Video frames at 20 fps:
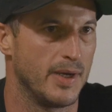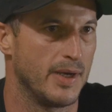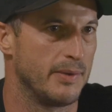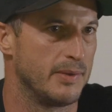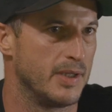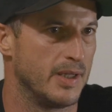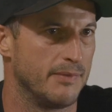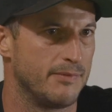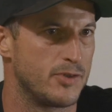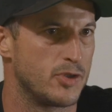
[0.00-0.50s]
I,
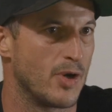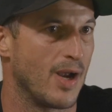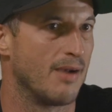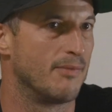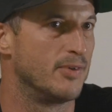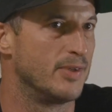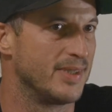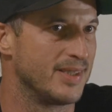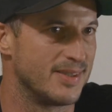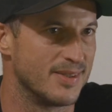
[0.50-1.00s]
I love
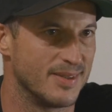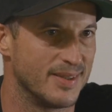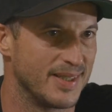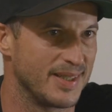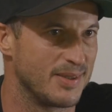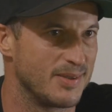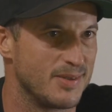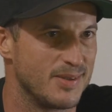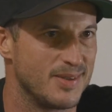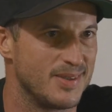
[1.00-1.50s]
traveling to
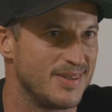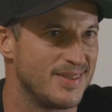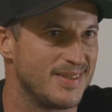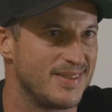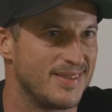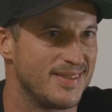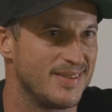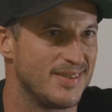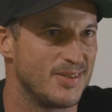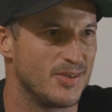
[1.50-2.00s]
like
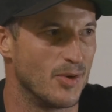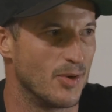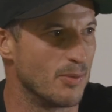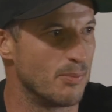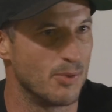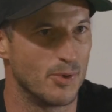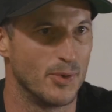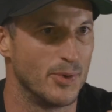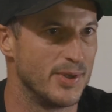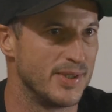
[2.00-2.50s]
go
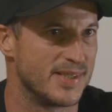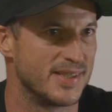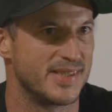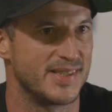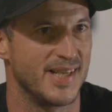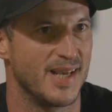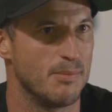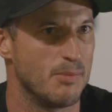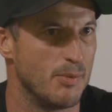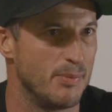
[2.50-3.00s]
to breweries
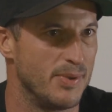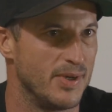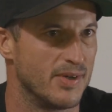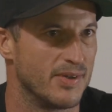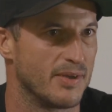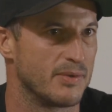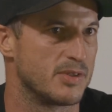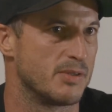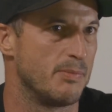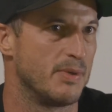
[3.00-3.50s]
and sample
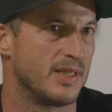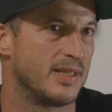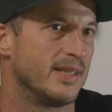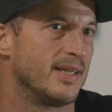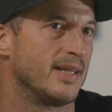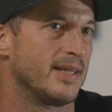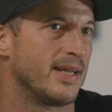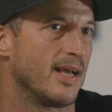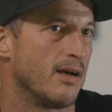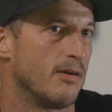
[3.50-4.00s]
beer. That was a big
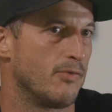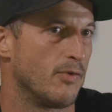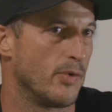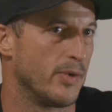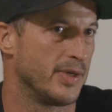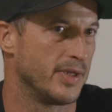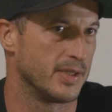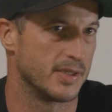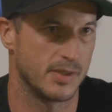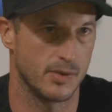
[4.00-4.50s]
thing in
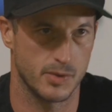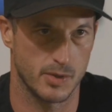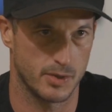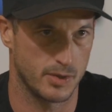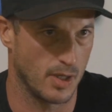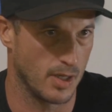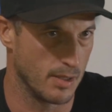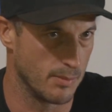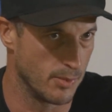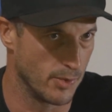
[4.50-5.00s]
California because there was
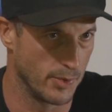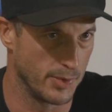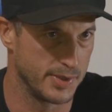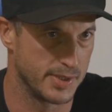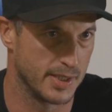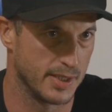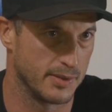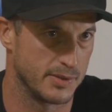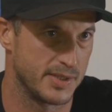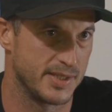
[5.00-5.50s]
a ton of
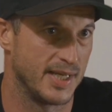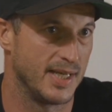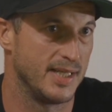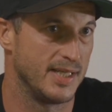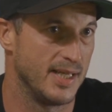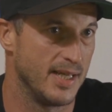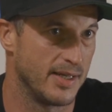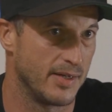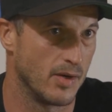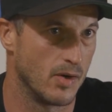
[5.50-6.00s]
breweries out in San
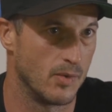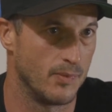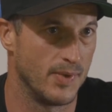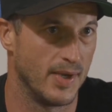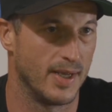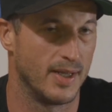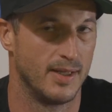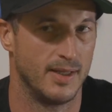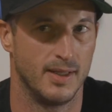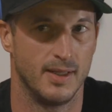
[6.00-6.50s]
Diego
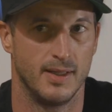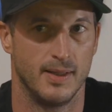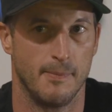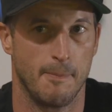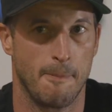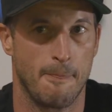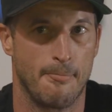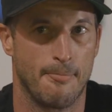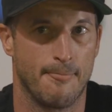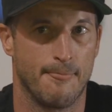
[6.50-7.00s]
that
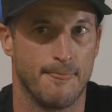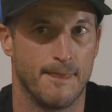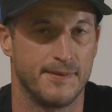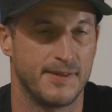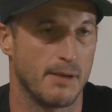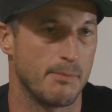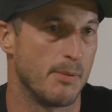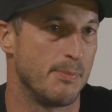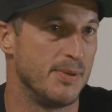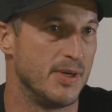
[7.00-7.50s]

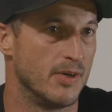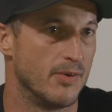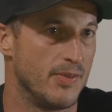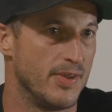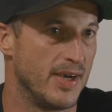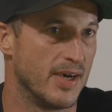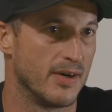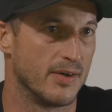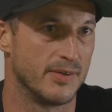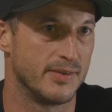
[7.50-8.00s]
the type of beer
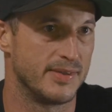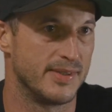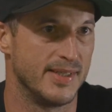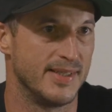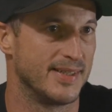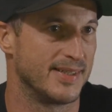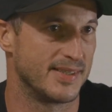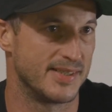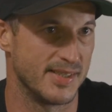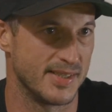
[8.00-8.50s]
there
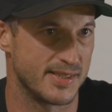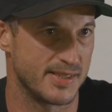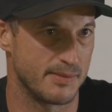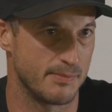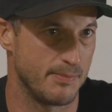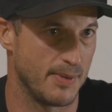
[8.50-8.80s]
didn't exist